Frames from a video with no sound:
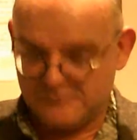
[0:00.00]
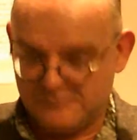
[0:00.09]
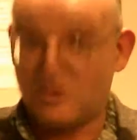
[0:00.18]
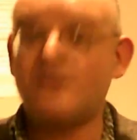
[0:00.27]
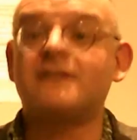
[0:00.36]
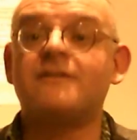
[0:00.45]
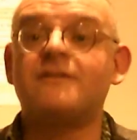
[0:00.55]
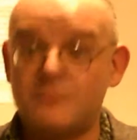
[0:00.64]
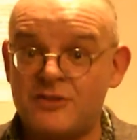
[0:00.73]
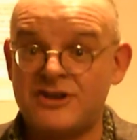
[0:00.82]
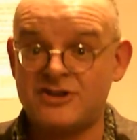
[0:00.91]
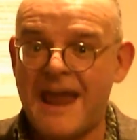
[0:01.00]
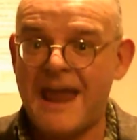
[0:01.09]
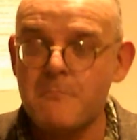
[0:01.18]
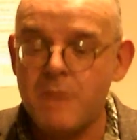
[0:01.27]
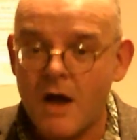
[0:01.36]
product of the British
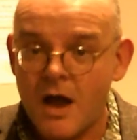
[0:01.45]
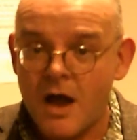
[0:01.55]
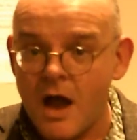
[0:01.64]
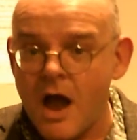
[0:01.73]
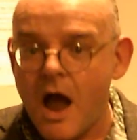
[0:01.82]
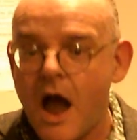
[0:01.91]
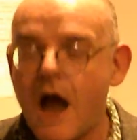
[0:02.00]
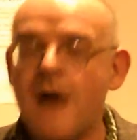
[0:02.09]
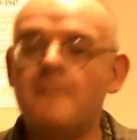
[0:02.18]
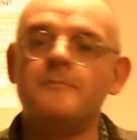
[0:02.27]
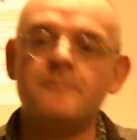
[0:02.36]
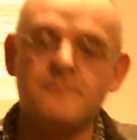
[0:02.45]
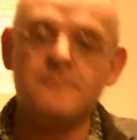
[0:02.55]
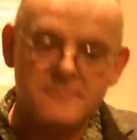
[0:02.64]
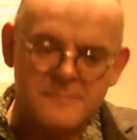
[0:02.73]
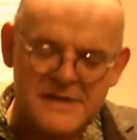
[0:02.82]
Empire,
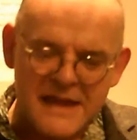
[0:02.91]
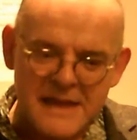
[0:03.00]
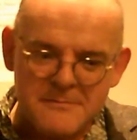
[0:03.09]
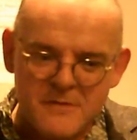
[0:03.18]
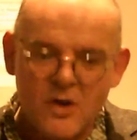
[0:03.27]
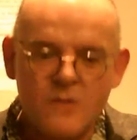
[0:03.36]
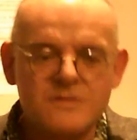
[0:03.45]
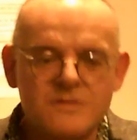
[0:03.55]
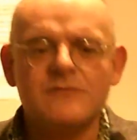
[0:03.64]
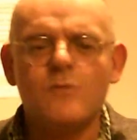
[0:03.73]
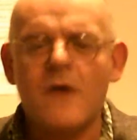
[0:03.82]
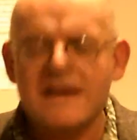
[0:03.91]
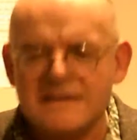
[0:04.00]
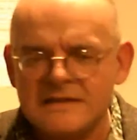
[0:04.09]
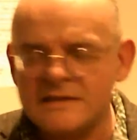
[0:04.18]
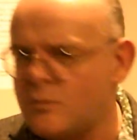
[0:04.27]
became close in ways
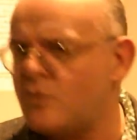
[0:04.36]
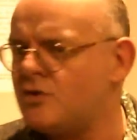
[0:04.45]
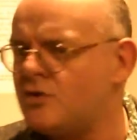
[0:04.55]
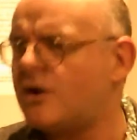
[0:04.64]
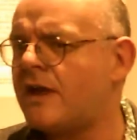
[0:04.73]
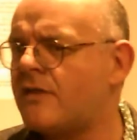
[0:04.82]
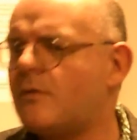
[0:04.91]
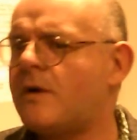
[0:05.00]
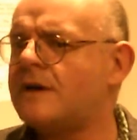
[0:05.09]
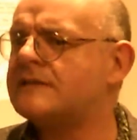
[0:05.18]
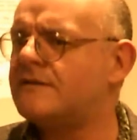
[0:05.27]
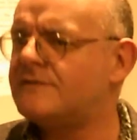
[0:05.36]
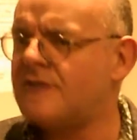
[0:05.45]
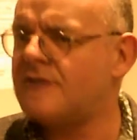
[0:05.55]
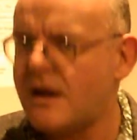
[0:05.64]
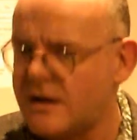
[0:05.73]
that he would not otherwise have
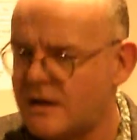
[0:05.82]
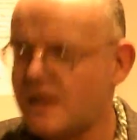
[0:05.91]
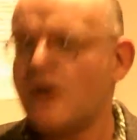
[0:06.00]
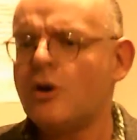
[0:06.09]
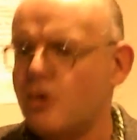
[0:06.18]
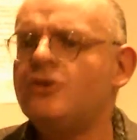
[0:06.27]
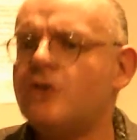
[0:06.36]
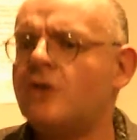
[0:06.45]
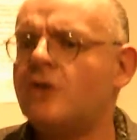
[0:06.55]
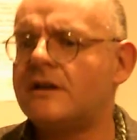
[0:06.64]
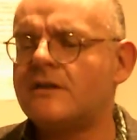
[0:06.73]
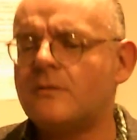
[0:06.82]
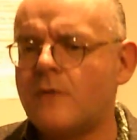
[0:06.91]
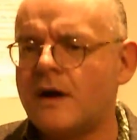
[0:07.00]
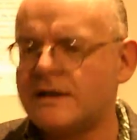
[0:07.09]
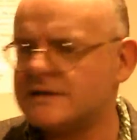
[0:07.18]
done, could not
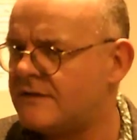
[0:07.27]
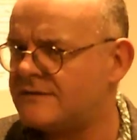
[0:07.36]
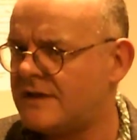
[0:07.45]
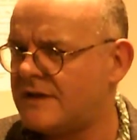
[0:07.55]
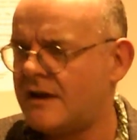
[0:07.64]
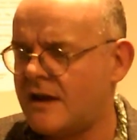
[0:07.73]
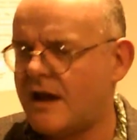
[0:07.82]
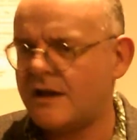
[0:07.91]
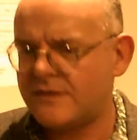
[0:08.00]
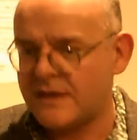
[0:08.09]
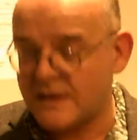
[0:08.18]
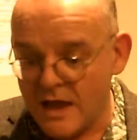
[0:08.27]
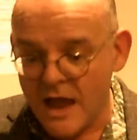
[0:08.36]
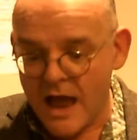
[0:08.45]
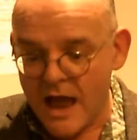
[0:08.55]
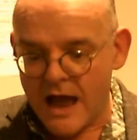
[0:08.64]
otherwise have done, I think,
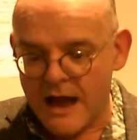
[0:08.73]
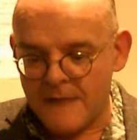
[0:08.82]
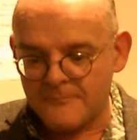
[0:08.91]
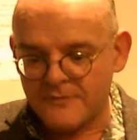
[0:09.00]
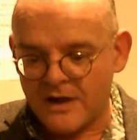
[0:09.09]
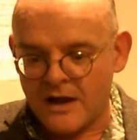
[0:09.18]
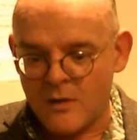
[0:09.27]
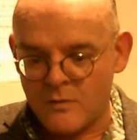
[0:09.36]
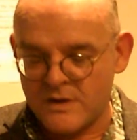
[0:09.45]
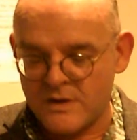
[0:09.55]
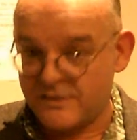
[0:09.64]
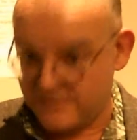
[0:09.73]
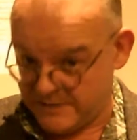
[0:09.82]
with